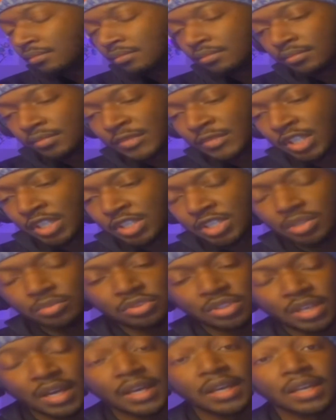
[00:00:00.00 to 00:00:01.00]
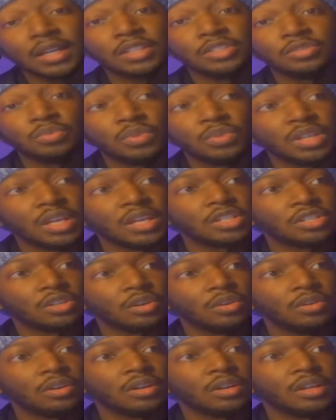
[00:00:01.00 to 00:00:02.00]
Cause she was like, cause when they
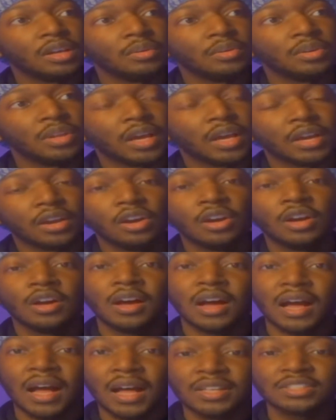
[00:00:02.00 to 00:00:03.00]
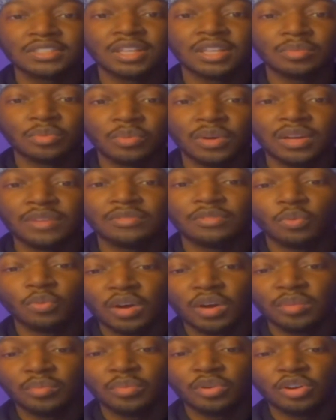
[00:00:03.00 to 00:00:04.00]
showed her, they were like, I step away for
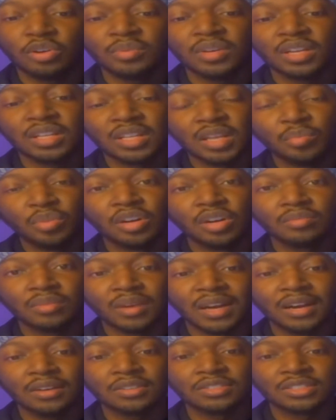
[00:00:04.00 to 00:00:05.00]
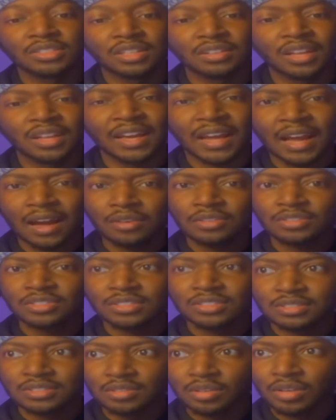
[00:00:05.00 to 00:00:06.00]
one moment and they burn my house down. Like, how is
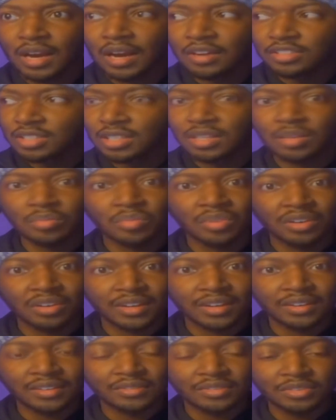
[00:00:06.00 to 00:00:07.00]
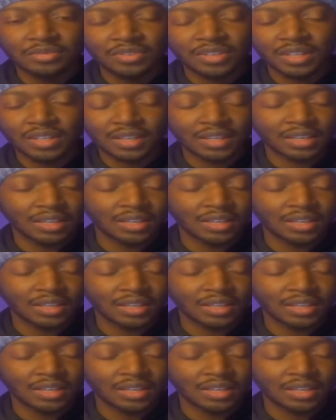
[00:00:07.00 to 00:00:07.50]
your house getting burned down if you like?